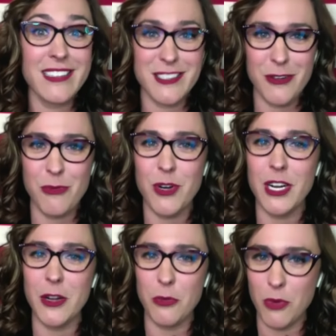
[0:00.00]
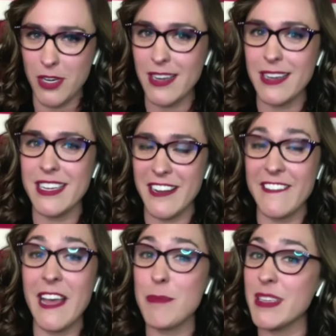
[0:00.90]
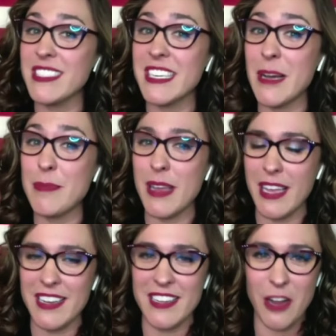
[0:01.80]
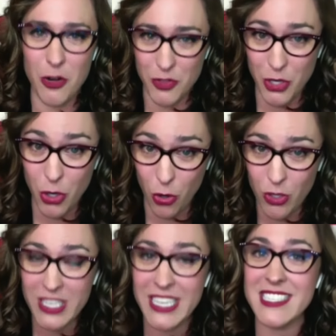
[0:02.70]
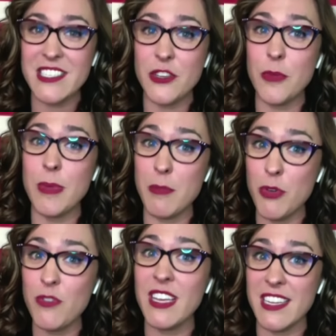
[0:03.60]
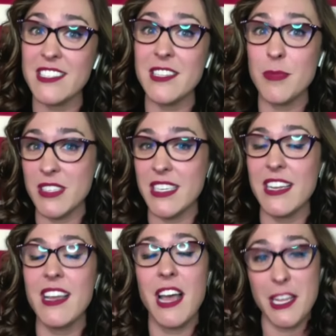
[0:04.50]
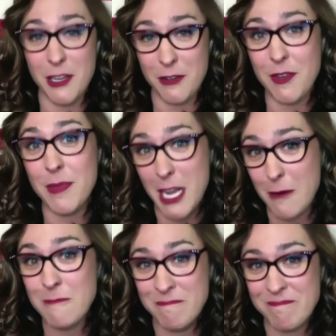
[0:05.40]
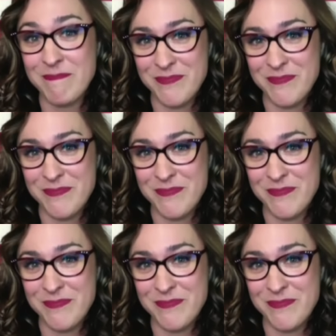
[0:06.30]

And so we're gonna work on getting that building up. And the goal is to be moving into the building a year from now.